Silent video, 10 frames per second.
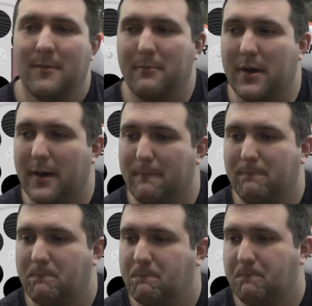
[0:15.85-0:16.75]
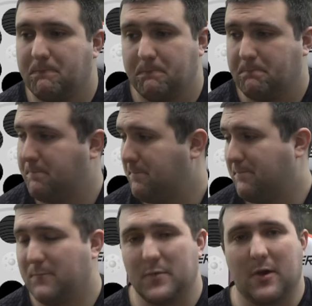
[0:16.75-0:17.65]
But
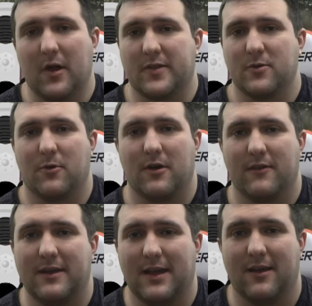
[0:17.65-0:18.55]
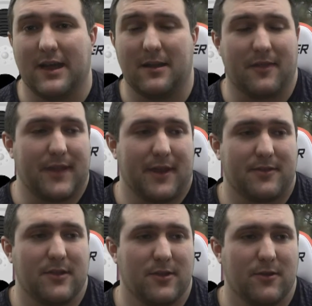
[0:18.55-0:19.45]
with all that's going on right now, I got nothing
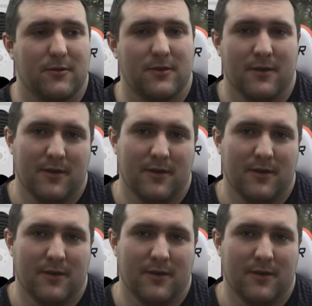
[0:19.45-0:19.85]
else to do.